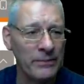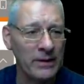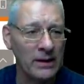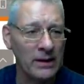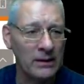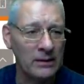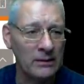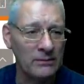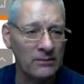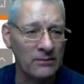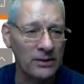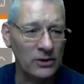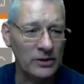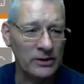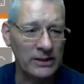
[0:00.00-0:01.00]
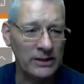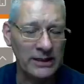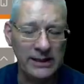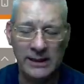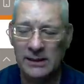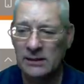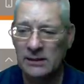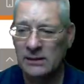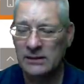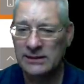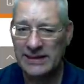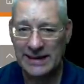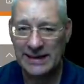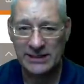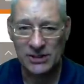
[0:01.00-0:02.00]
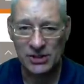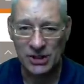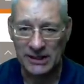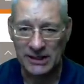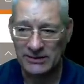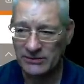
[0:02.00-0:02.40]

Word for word: Um, if we look at the data sheet for